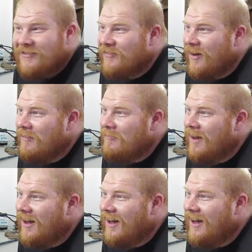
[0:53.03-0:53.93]
from
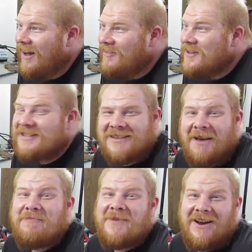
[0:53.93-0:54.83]
the
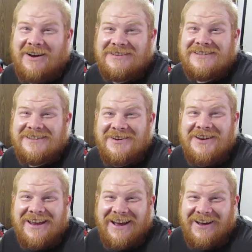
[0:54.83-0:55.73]
Sup Nerd
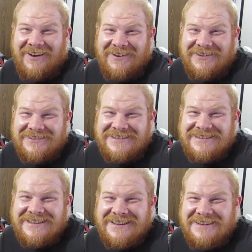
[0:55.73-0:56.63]

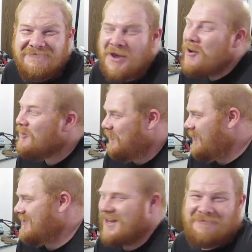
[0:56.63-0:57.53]
Studios. Beautiful
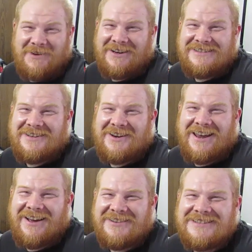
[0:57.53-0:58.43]
Sup Nerd
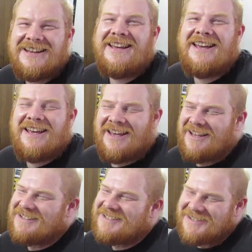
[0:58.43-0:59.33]
Studios
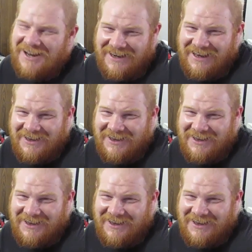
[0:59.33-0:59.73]
in sunny